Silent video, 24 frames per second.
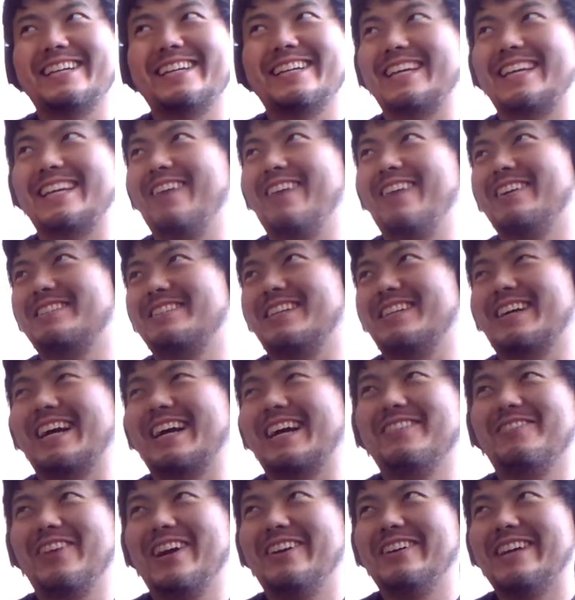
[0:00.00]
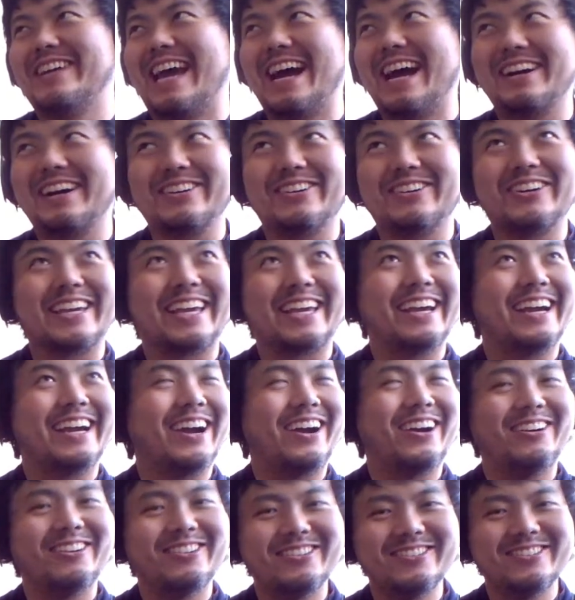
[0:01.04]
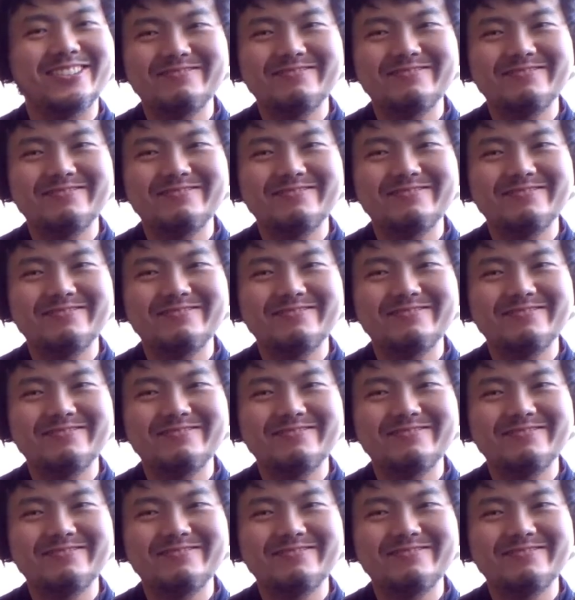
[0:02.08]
hearing some kind of weird echo here.